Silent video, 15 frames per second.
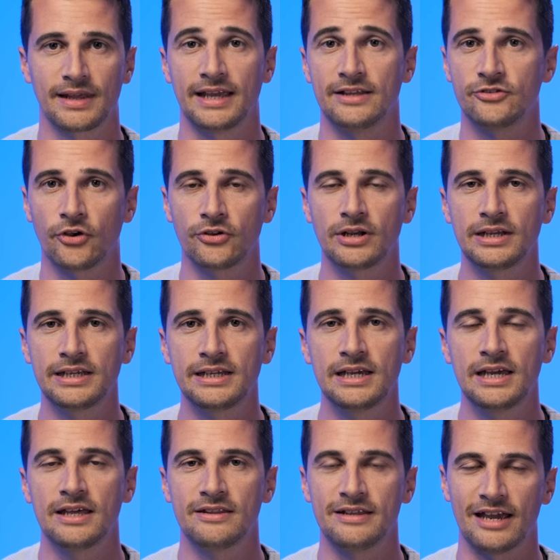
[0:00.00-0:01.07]
Internally,
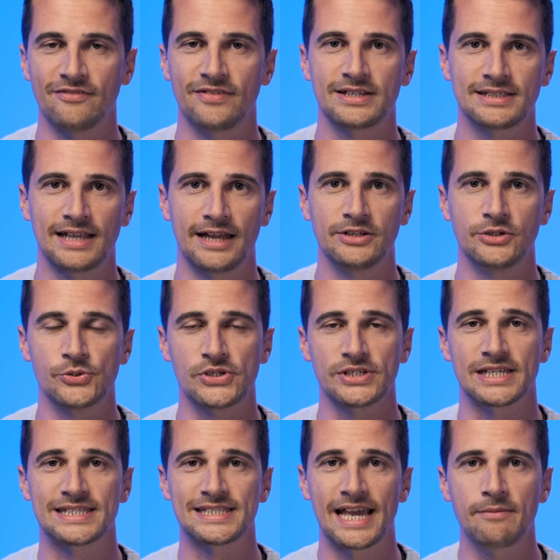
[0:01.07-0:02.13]
the FX9 uses
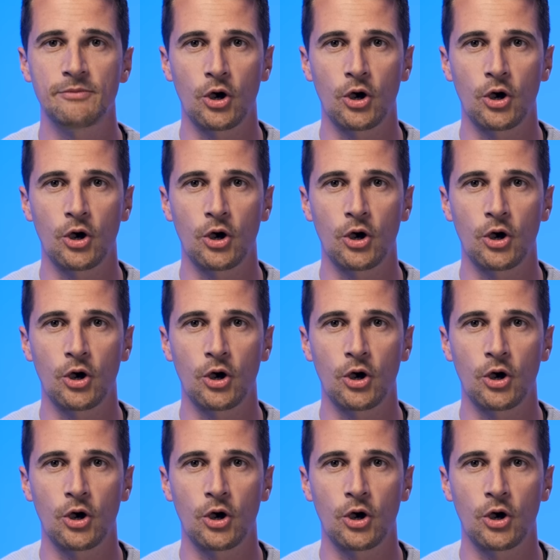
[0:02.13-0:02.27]
the same